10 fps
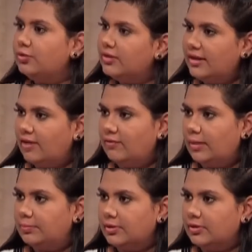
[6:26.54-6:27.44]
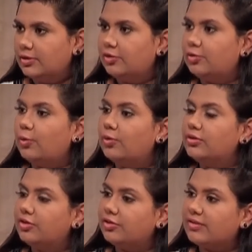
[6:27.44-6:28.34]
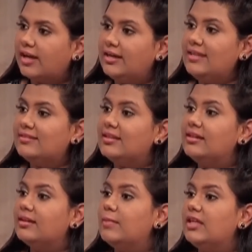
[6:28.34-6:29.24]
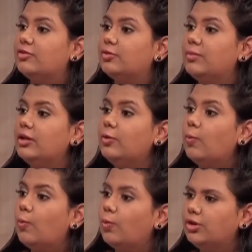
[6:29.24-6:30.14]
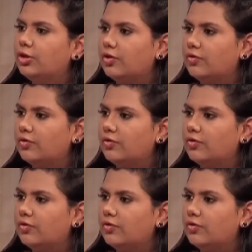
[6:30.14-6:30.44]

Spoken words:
the developer. So the society still remains to be the owner of